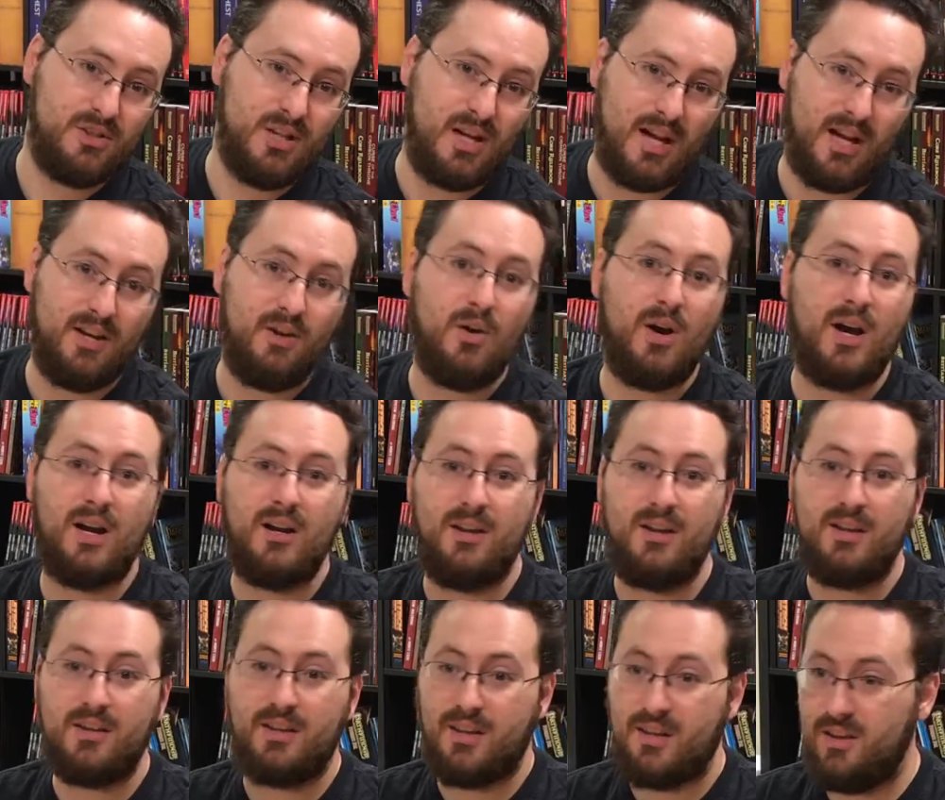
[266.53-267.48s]
how
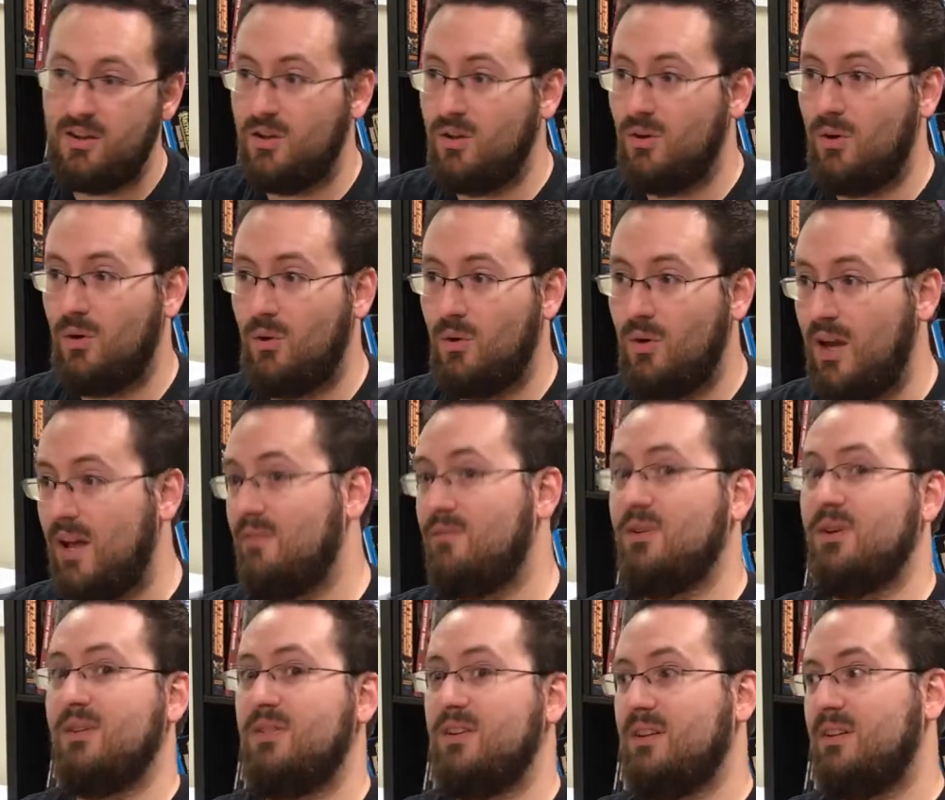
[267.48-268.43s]
to kill
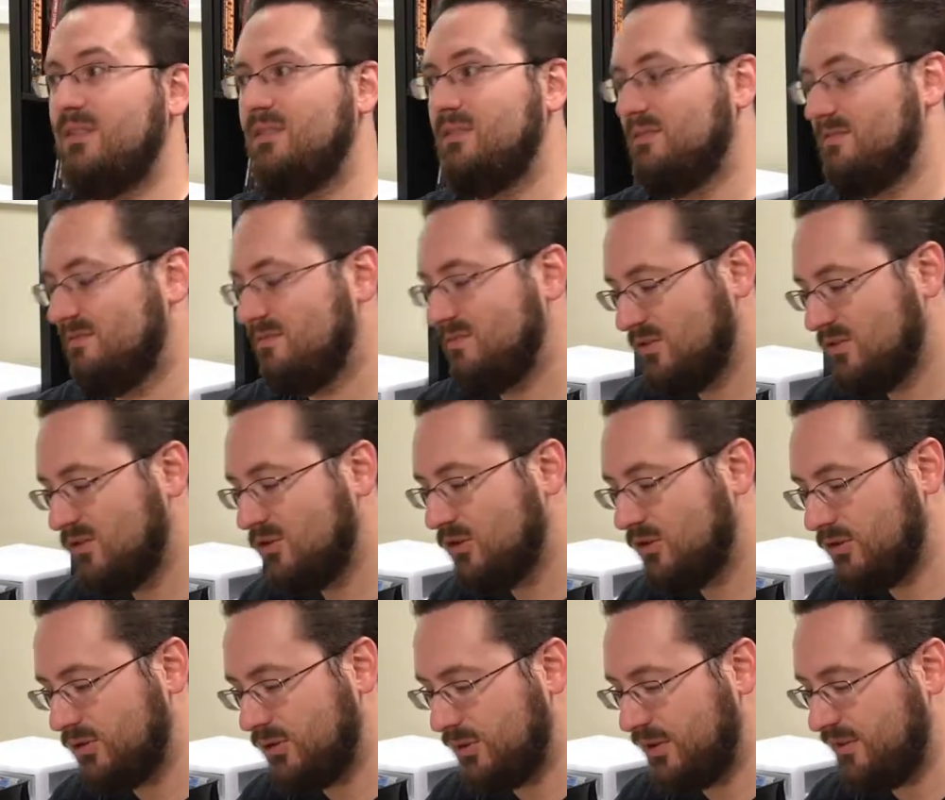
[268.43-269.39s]
everything,
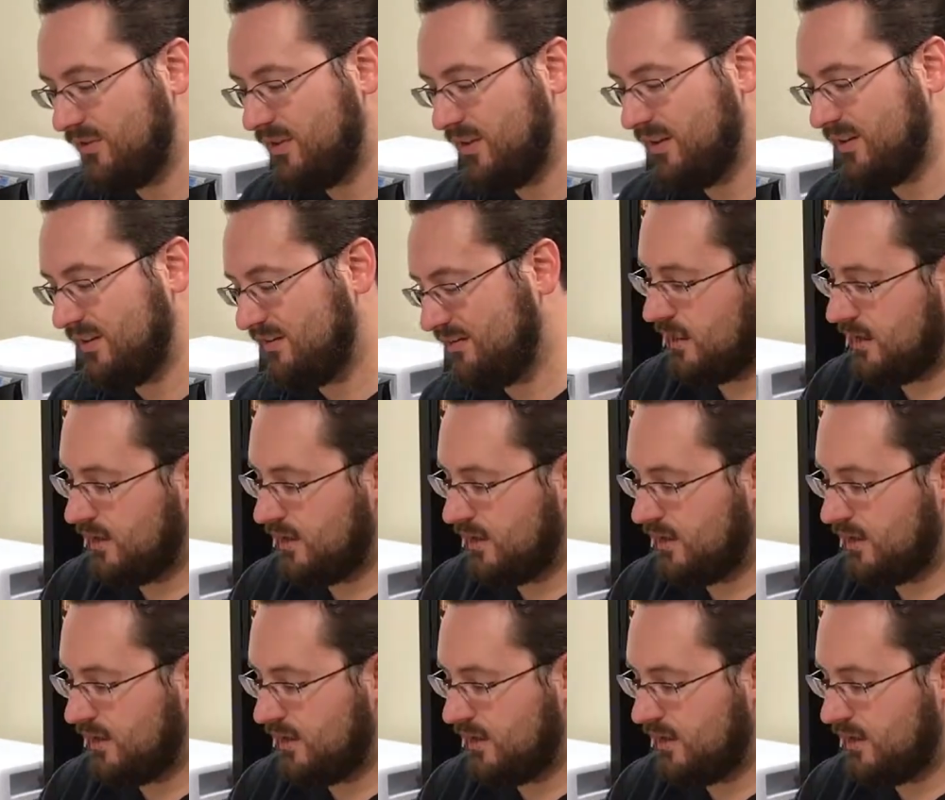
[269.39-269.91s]
sort of thing.